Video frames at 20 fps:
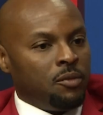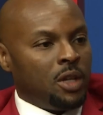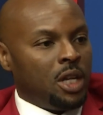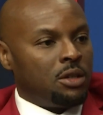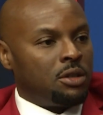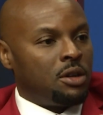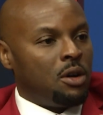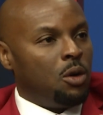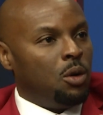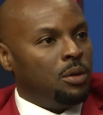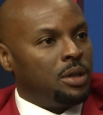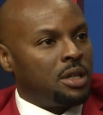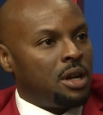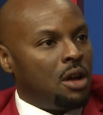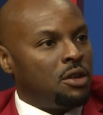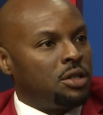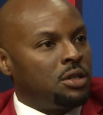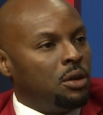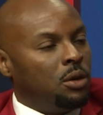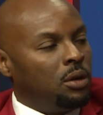So it was
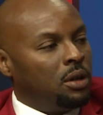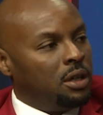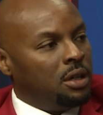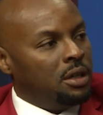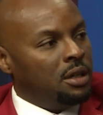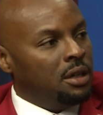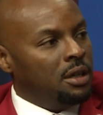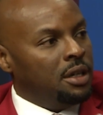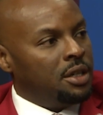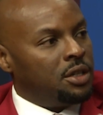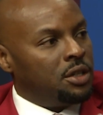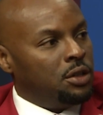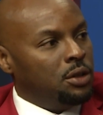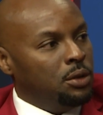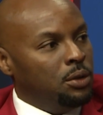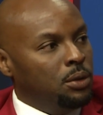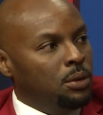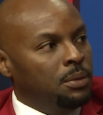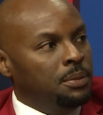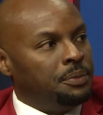also good
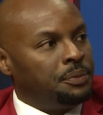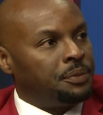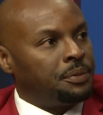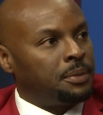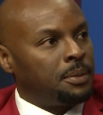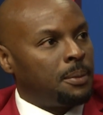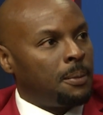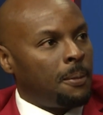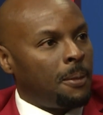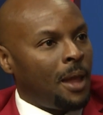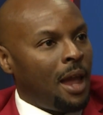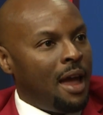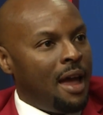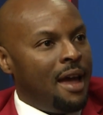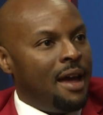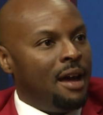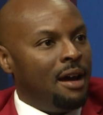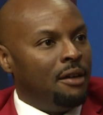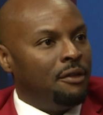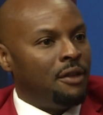to
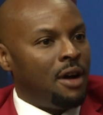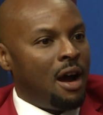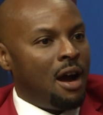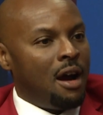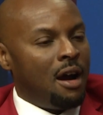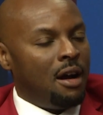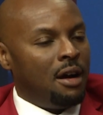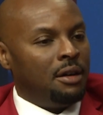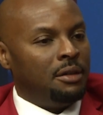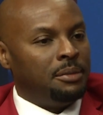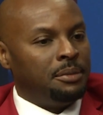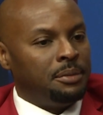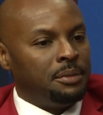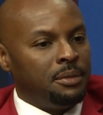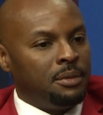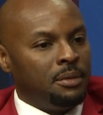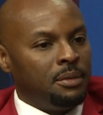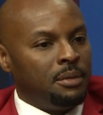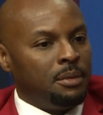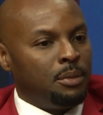have our
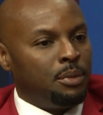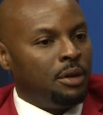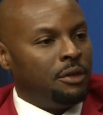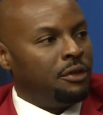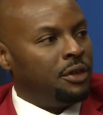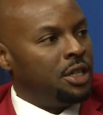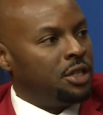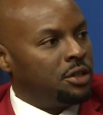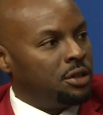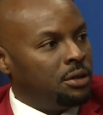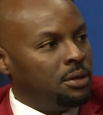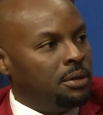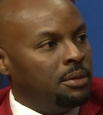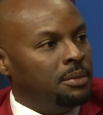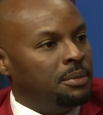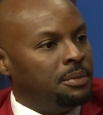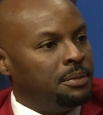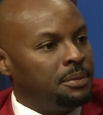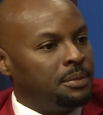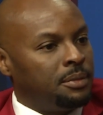provincial
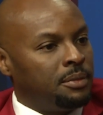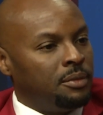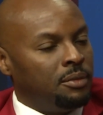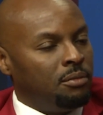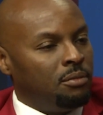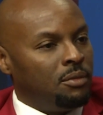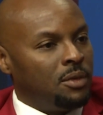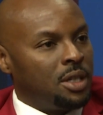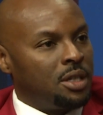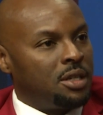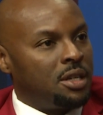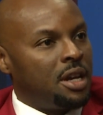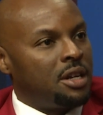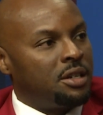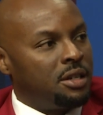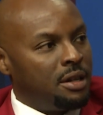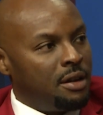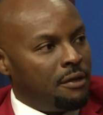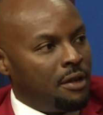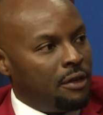
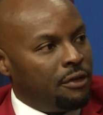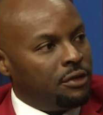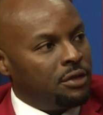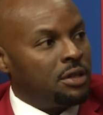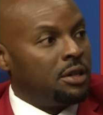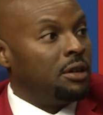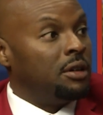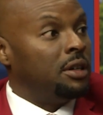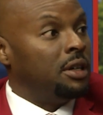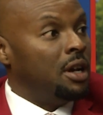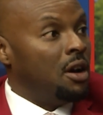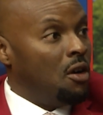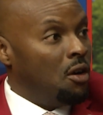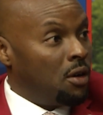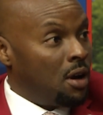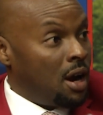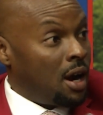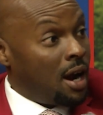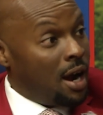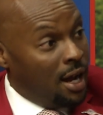section of our fraternity on
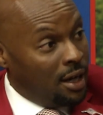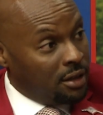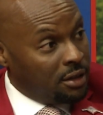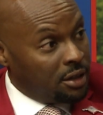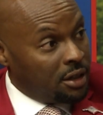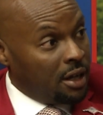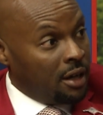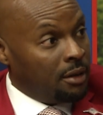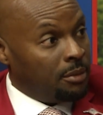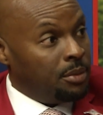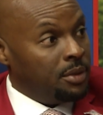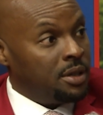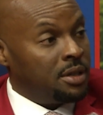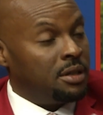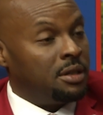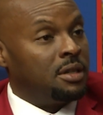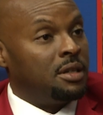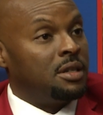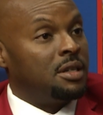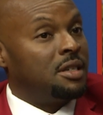our college campus
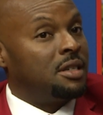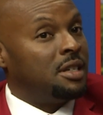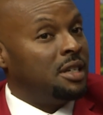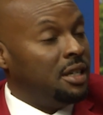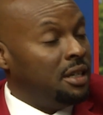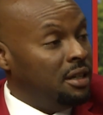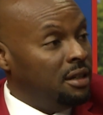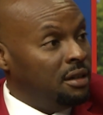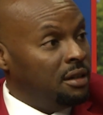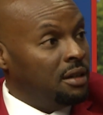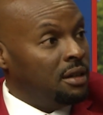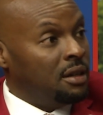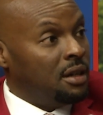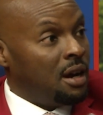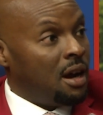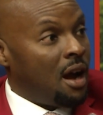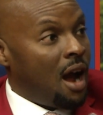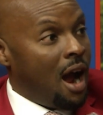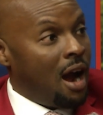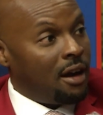to see
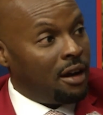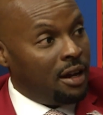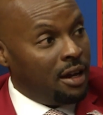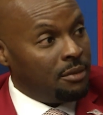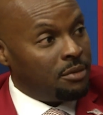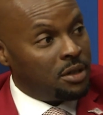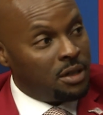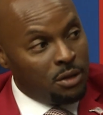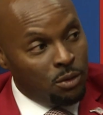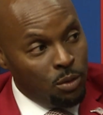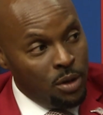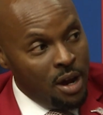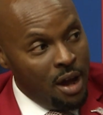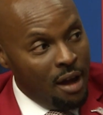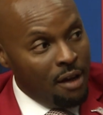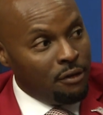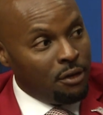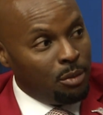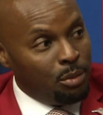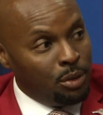our campus, because we
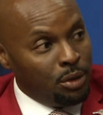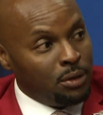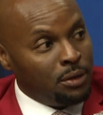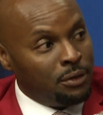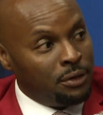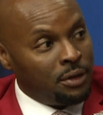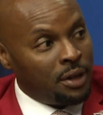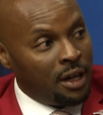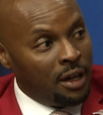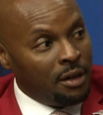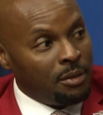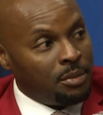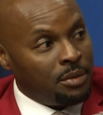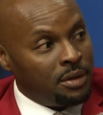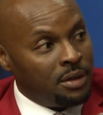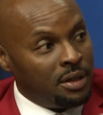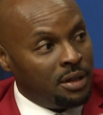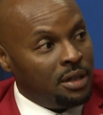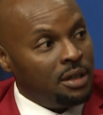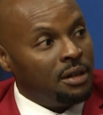have a beautiful
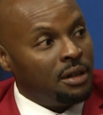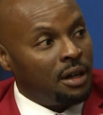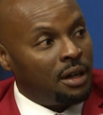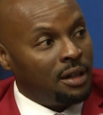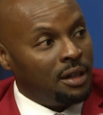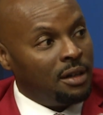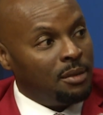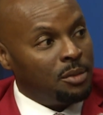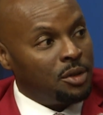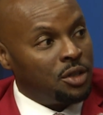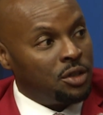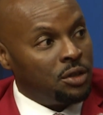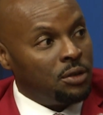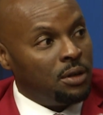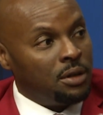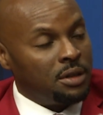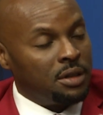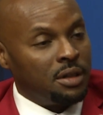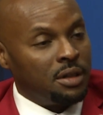campus here in Columbus, Georgia.